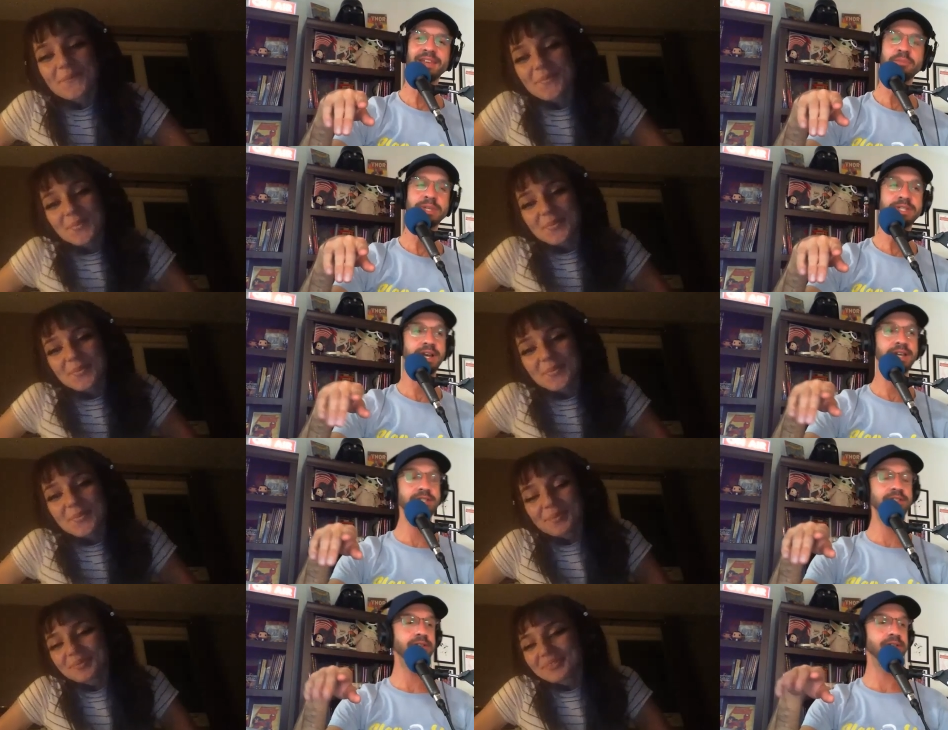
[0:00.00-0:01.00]
Speaker 1: besides
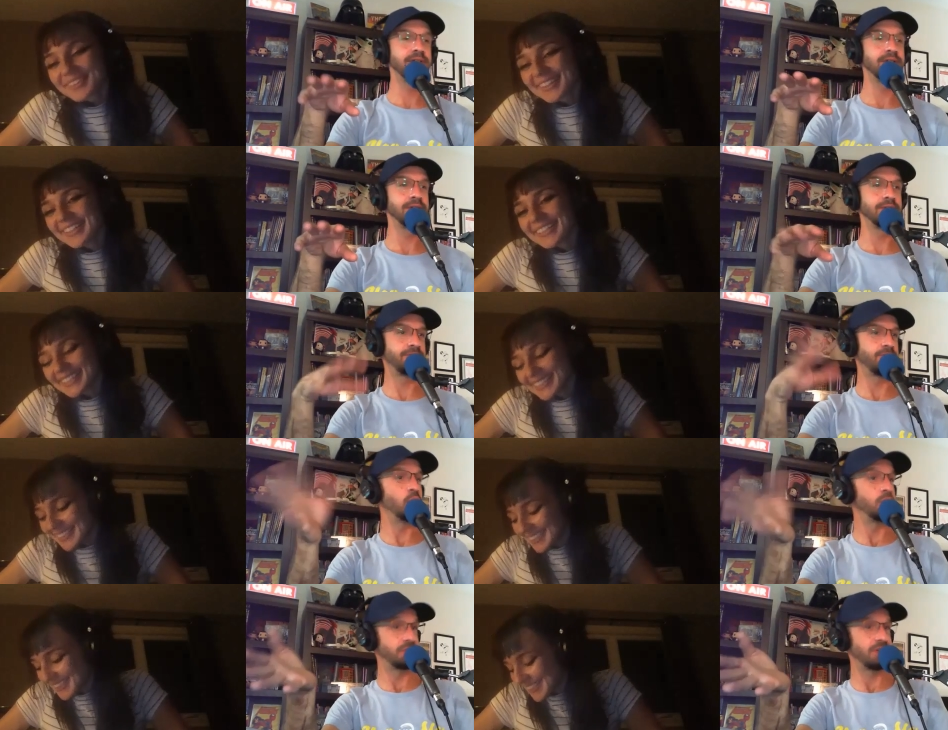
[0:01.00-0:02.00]
your
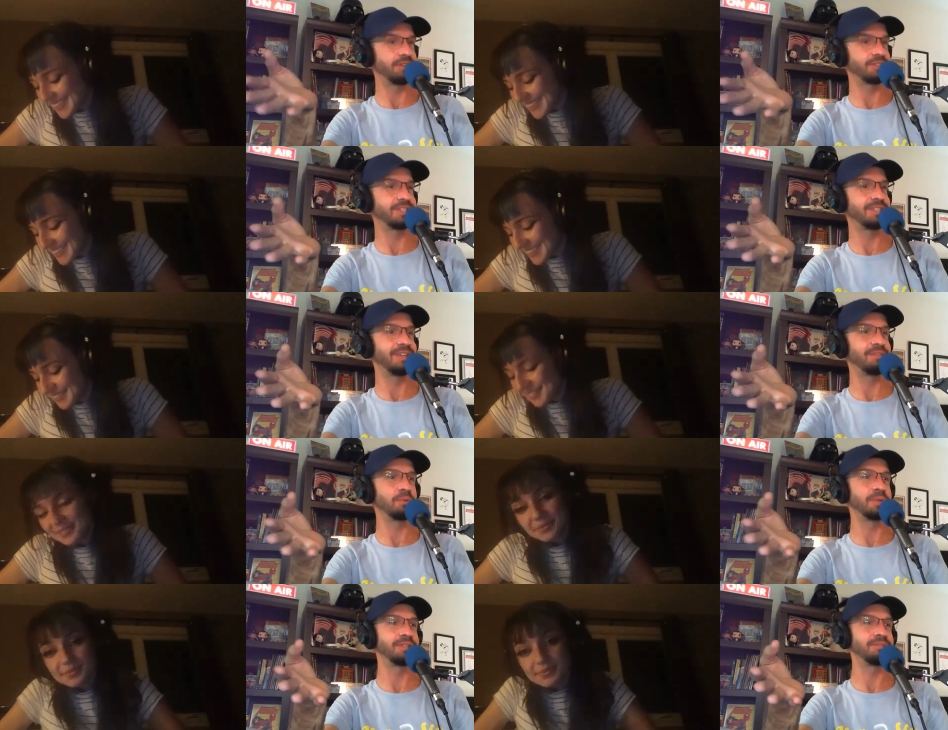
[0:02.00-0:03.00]
four songs that
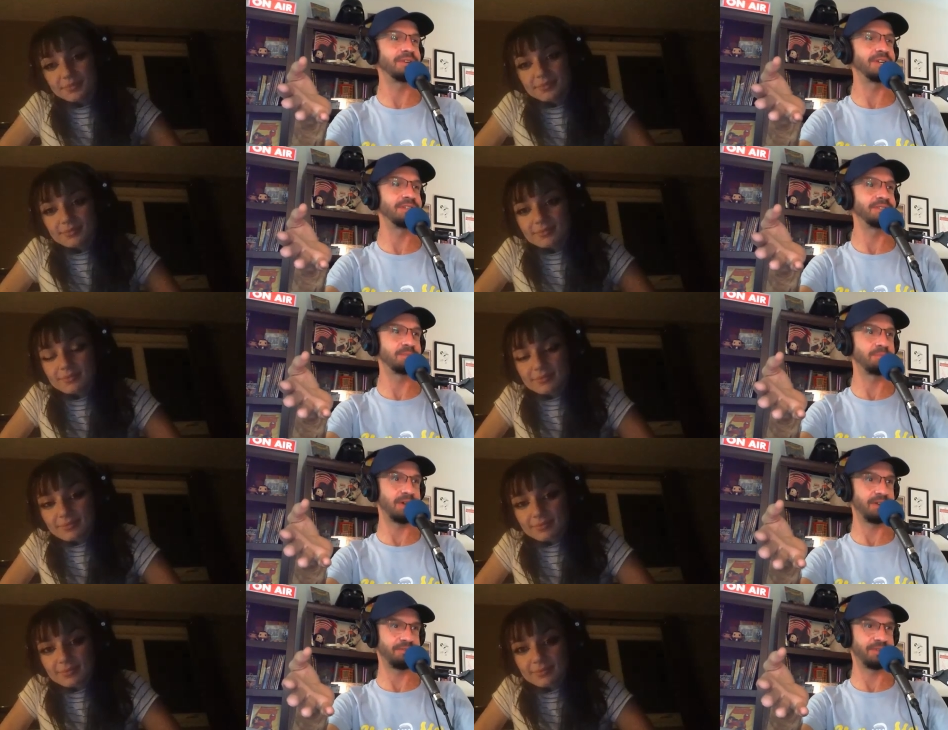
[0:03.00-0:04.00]
everyone can find on
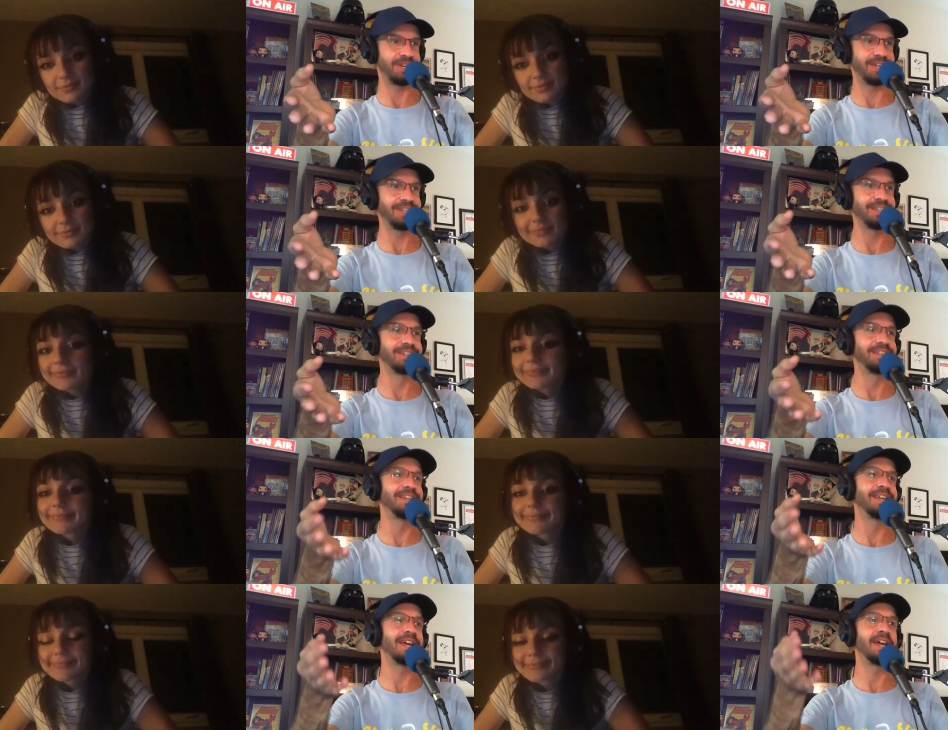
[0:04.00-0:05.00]
Spotify,
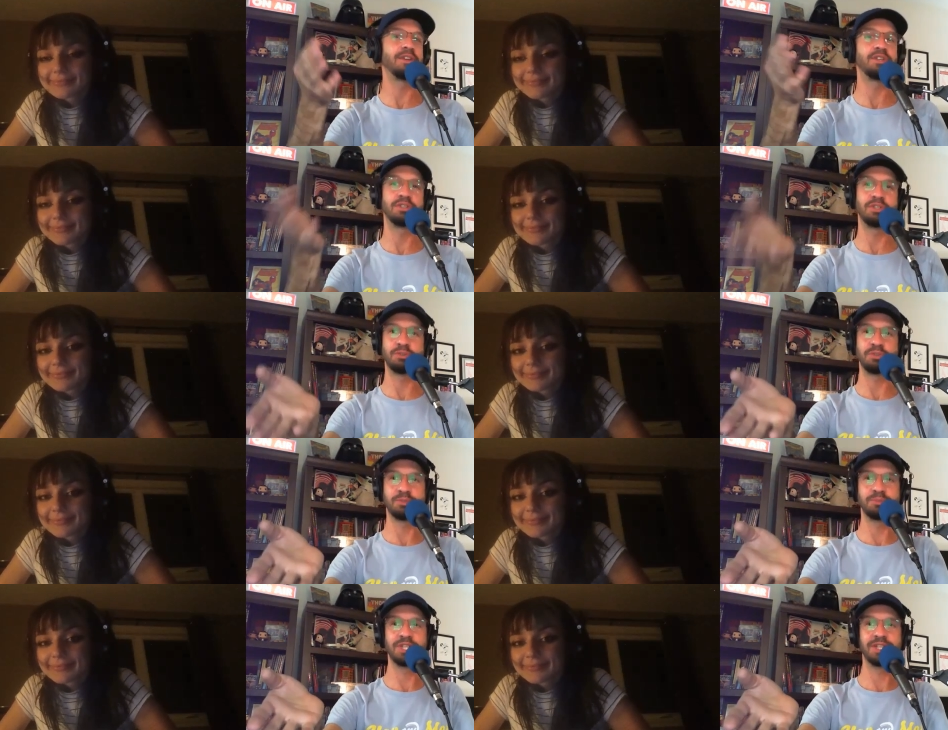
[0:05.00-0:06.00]
uh, your YouTube
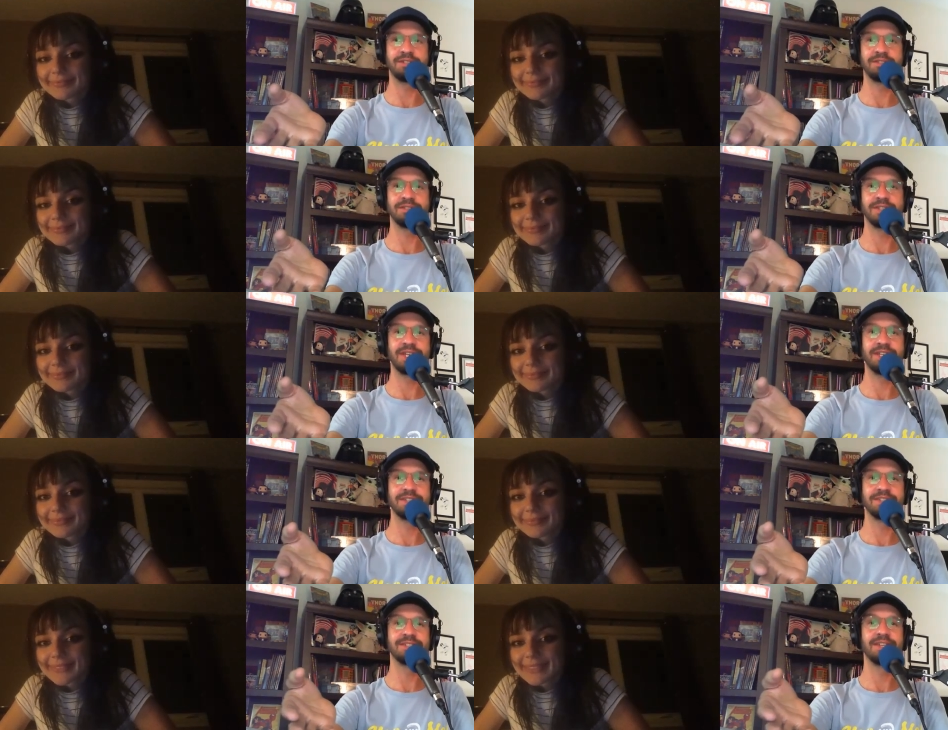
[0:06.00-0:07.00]
channel has